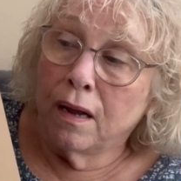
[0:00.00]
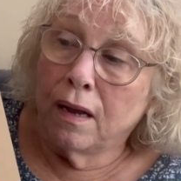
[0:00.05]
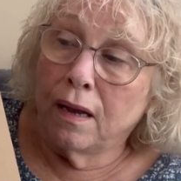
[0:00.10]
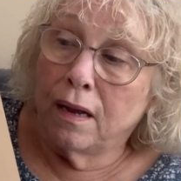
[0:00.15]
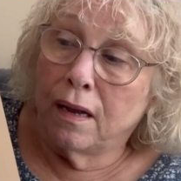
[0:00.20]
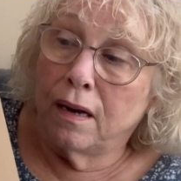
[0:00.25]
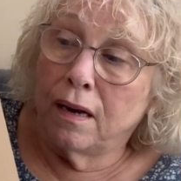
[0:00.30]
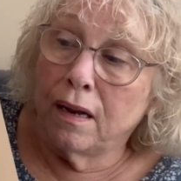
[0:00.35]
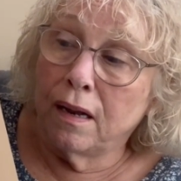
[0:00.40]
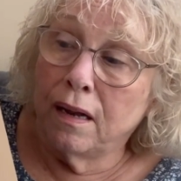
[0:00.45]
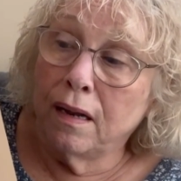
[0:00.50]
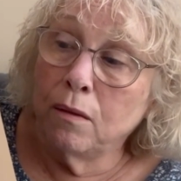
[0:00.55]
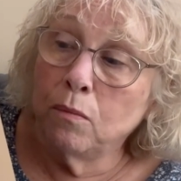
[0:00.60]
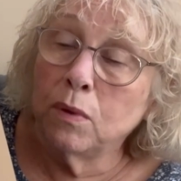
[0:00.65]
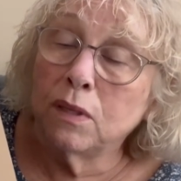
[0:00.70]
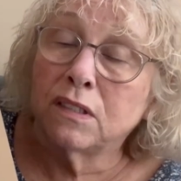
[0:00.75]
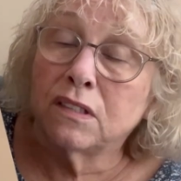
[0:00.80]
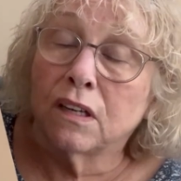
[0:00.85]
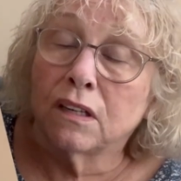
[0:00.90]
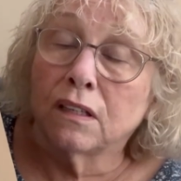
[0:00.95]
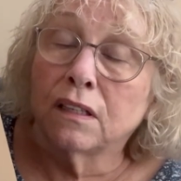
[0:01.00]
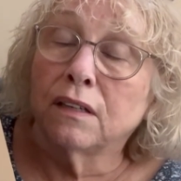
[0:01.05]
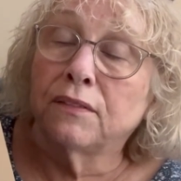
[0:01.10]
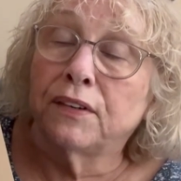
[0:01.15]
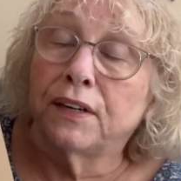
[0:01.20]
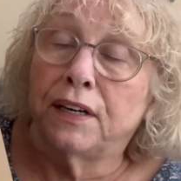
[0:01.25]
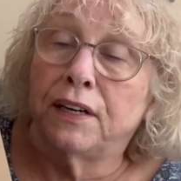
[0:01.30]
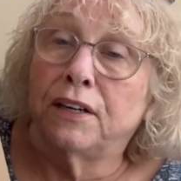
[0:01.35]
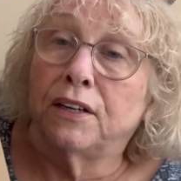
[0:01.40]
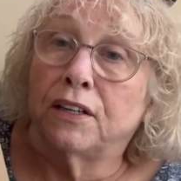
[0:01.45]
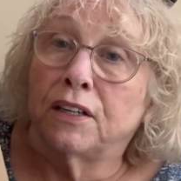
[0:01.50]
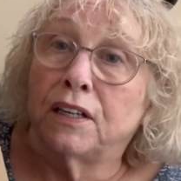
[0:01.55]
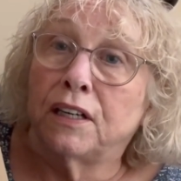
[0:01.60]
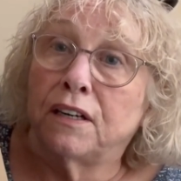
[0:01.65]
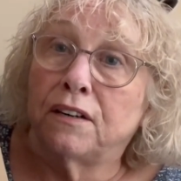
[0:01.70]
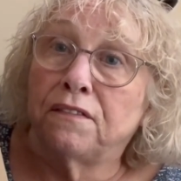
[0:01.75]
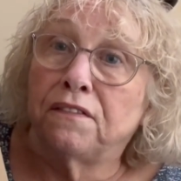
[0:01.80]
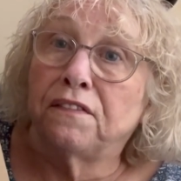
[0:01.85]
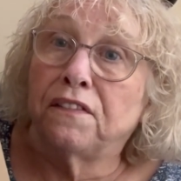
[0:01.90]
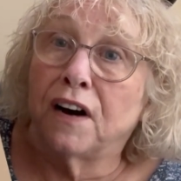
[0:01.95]
and it was delivered here
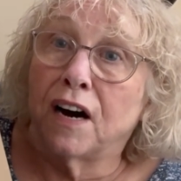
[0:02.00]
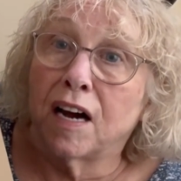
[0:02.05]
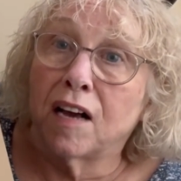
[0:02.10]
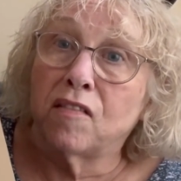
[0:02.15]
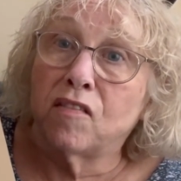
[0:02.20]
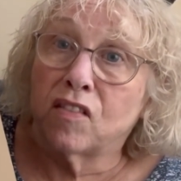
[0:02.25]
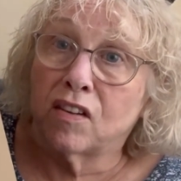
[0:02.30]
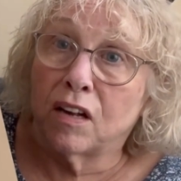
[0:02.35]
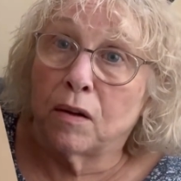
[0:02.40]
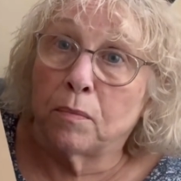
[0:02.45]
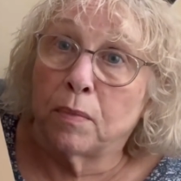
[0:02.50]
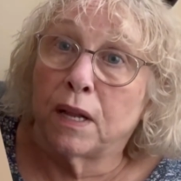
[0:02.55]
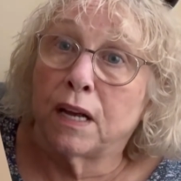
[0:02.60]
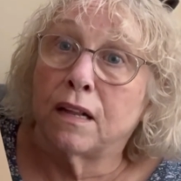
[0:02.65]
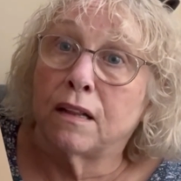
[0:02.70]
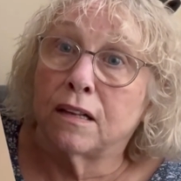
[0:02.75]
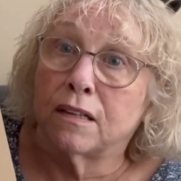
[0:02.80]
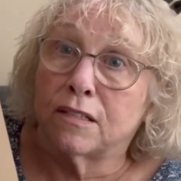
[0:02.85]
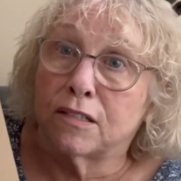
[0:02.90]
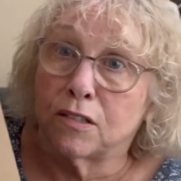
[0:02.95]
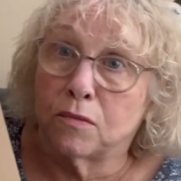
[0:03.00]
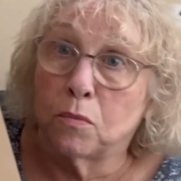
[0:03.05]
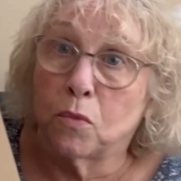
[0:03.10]
at five something this